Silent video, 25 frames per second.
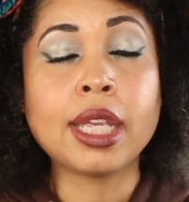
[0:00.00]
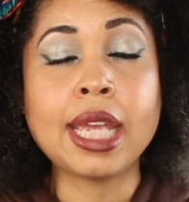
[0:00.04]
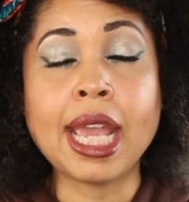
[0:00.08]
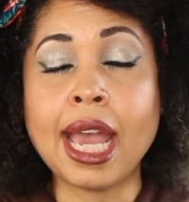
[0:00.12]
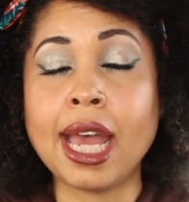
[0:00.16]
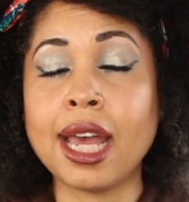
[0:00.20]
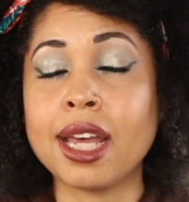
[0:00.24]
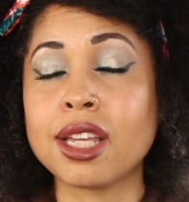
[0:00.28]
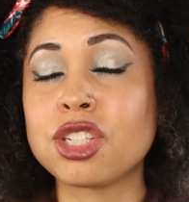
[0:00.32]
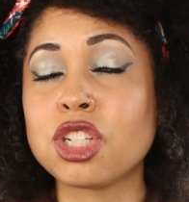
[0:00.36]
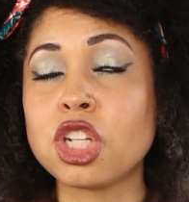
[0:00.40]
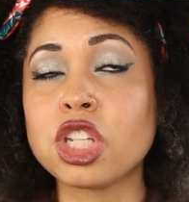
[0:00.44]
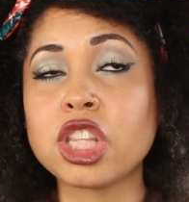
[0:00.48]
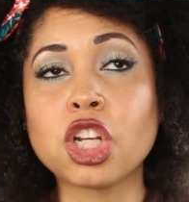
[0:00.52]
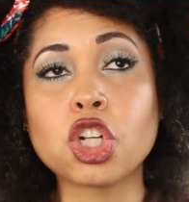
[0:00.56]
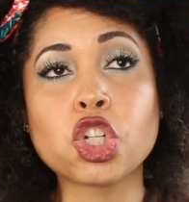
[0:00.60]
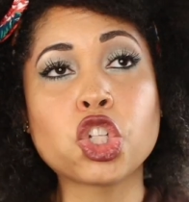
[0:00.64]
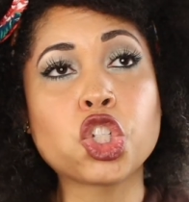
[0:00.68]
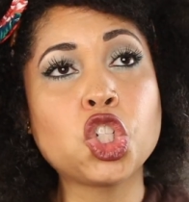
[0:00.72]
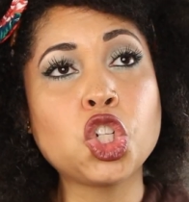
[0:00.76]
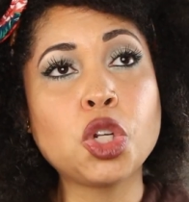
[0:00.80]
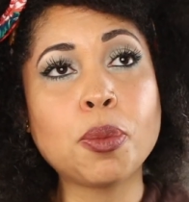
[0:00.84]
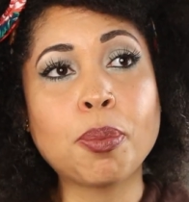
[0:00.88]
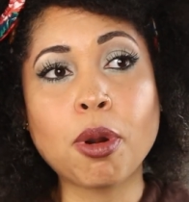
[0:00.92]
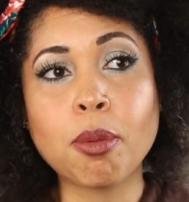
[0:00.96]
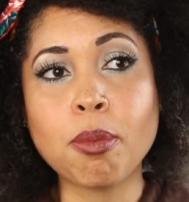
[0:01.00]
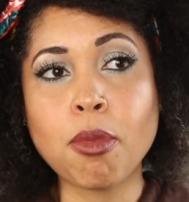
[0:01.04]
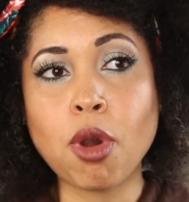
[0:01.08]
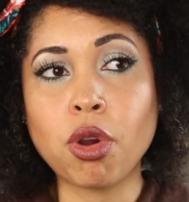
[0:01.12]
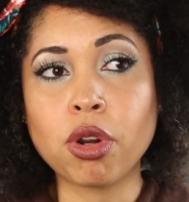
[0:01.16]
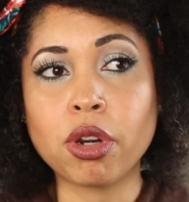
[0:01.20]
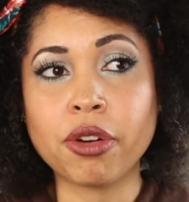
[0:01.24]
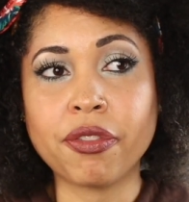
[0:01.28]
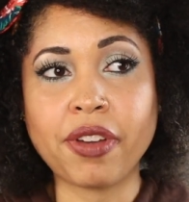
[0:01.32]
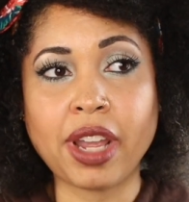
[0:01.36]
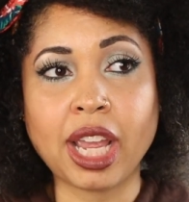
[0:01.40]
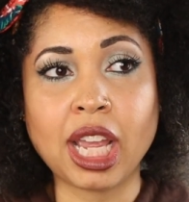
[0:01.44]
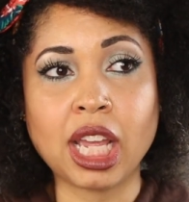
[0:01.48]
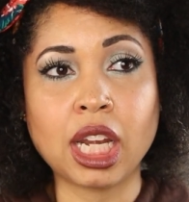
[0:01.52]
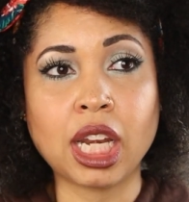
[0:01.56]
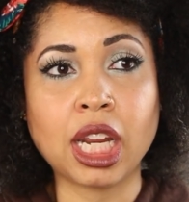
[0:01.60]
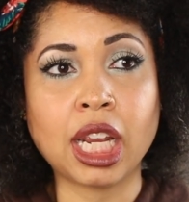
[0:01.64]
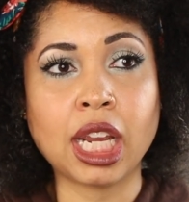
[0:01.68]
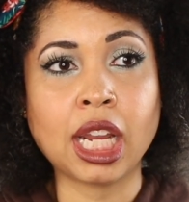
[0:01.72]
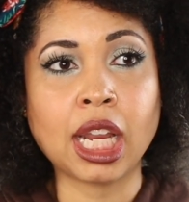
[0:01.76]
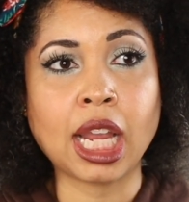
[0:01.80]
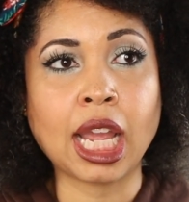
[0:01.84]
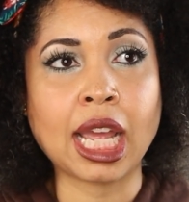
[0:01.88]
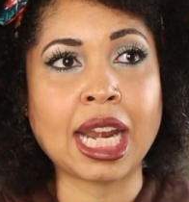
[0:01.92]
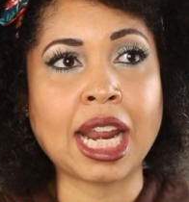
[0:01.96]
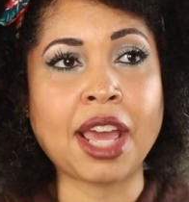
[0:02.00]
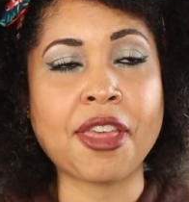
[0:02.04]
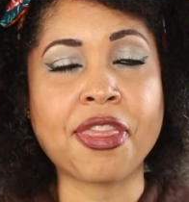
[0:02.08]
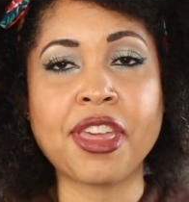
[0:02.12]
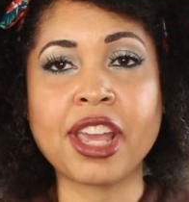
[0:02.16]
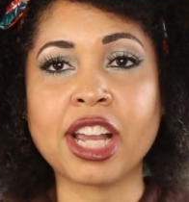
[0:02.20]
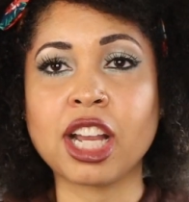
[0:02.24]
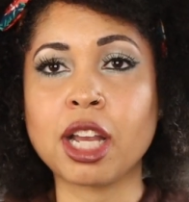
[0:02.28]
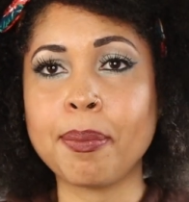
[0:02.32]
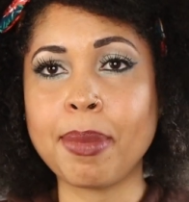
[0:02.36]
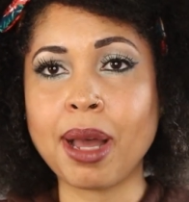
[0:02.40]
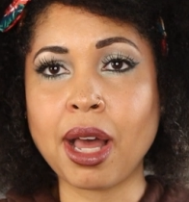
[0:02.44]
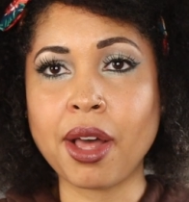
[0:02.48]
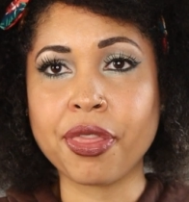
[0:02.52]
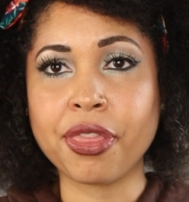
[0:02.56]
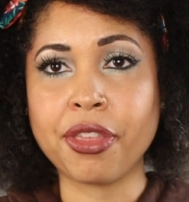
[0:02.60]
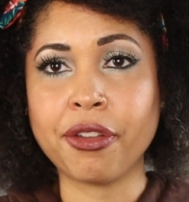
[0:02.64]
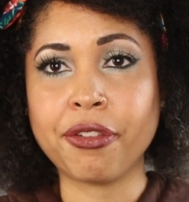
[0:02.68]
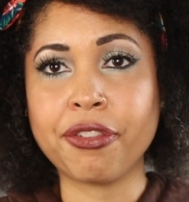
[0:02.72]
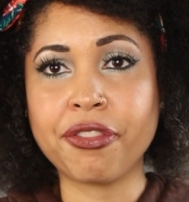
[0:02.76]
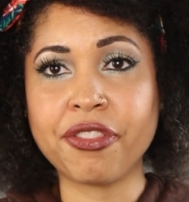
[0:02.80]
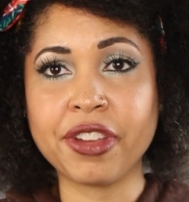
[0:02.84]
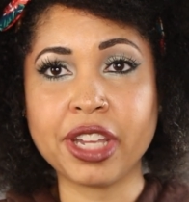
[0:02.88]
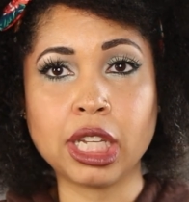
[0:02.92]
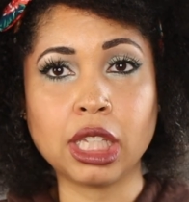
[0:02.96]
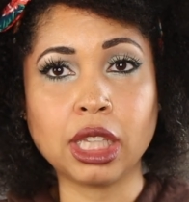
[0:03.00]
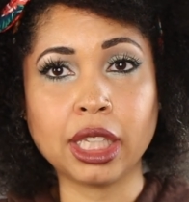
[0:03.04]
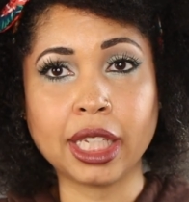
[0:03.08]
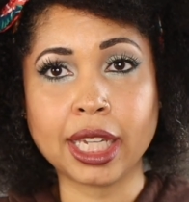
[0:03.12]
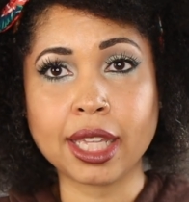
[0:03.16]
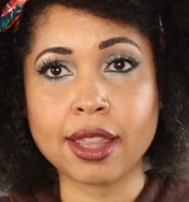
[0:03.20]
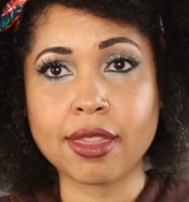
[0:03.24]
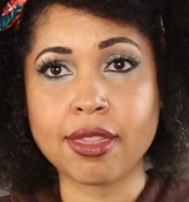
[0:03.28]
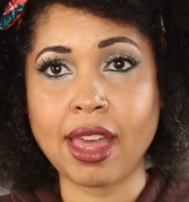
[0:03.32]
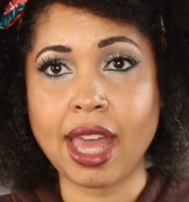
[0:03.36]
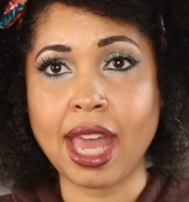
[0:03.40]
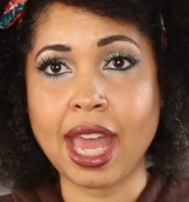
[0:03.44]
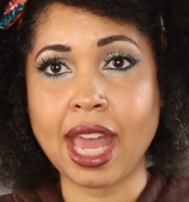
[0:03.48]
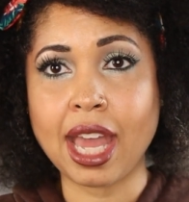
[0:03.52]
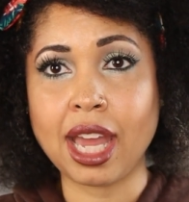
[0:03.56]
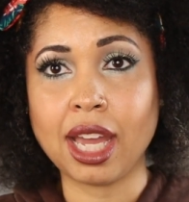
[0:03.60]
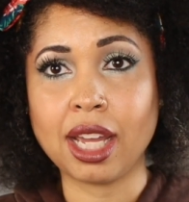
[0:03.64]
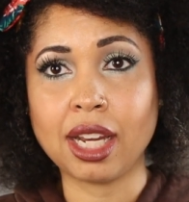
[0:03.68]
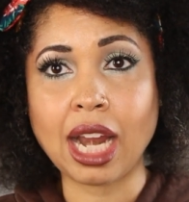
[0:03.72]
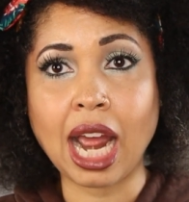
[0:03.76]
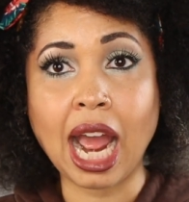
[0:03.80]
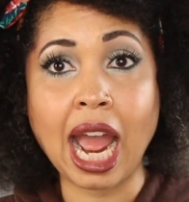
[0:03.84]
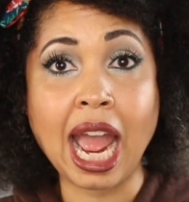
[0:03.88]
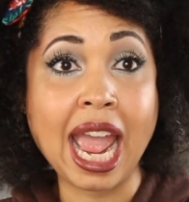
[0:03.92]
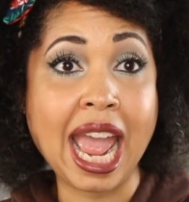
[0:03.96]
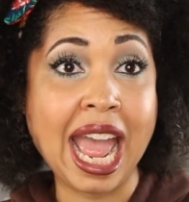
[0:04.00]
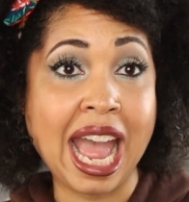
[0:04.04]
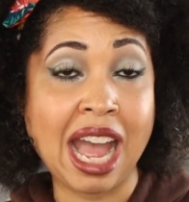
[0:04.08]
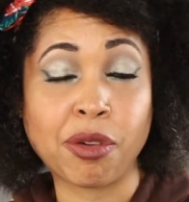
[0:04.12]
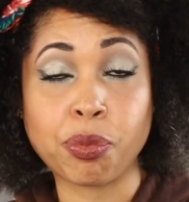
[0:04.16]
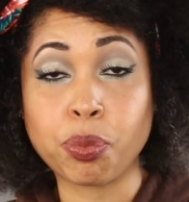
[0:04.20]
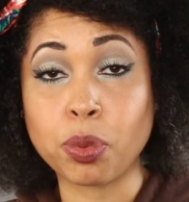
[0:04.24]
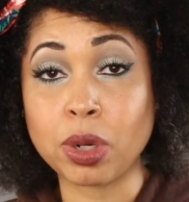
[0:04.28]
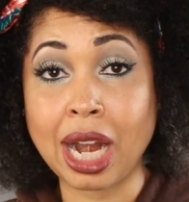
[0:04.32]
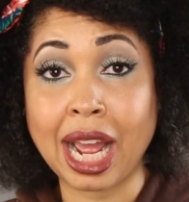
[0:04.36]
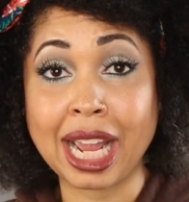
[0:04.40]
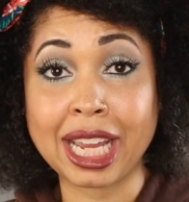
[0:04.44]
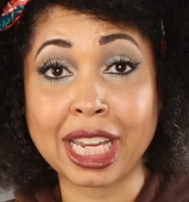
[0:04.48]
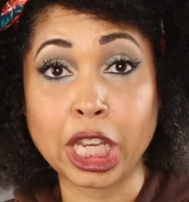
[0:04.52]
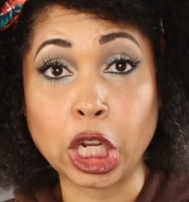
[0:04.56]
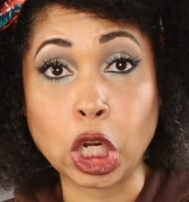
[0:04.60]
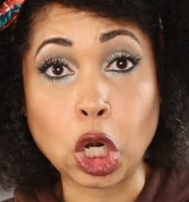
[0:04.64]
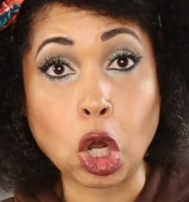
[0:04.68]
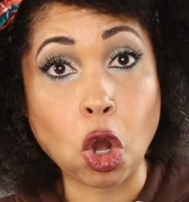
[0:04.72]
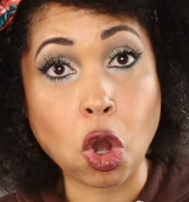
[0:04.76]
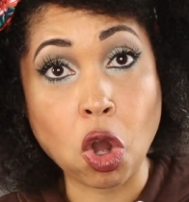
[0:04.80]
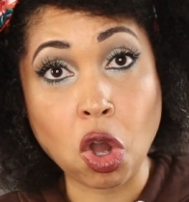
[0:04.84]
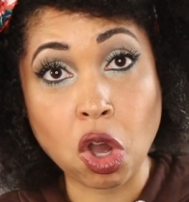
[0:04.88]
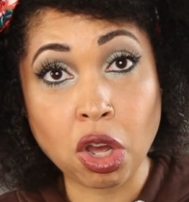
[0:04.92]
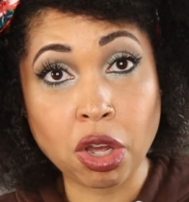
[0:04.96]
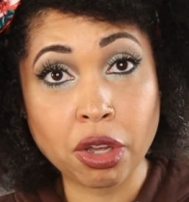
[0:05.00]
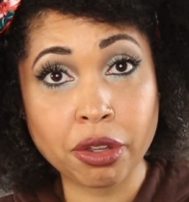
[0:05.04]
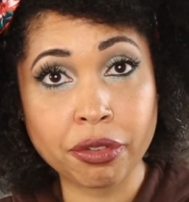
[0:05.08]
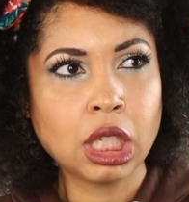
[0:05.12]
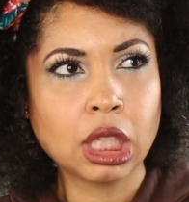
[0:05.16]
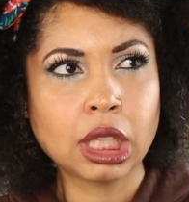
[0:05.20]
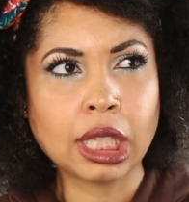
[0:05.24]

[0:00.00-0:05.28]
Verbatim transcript: Yeah, so they're super motivating, and I think about the feeling that I have when I get off.